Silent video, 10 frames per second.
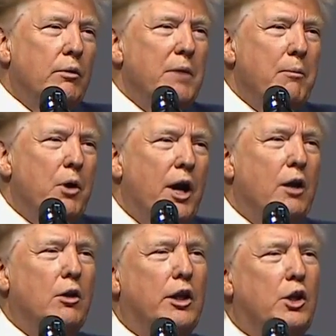Remember,
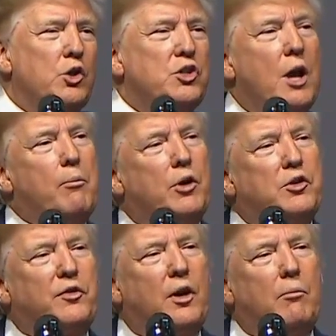I only use
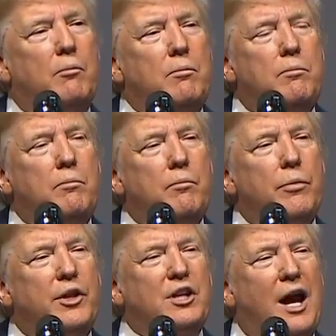numbers from
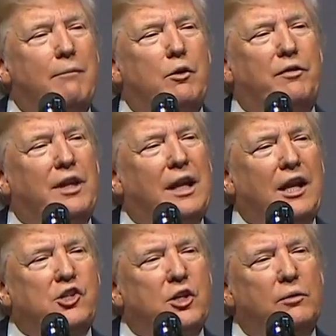the time of the
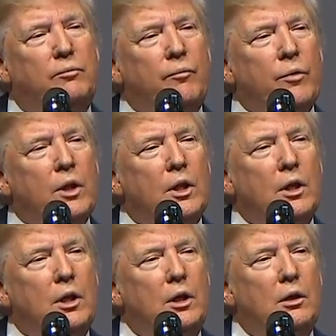election
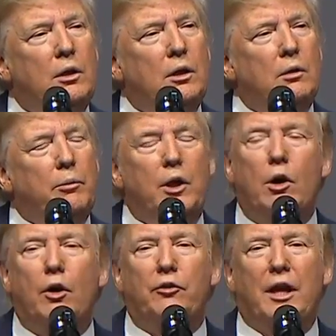
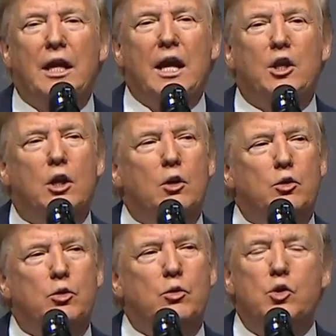because I can't go
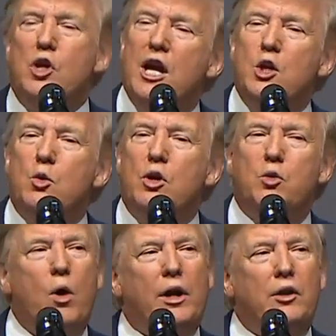to January
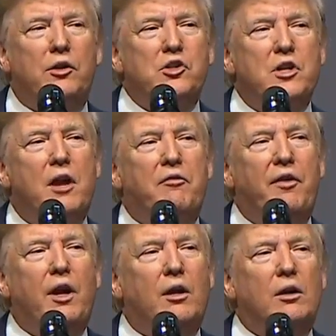20th. It's not
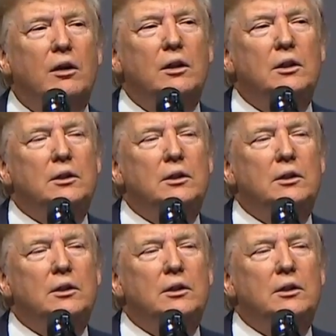fair.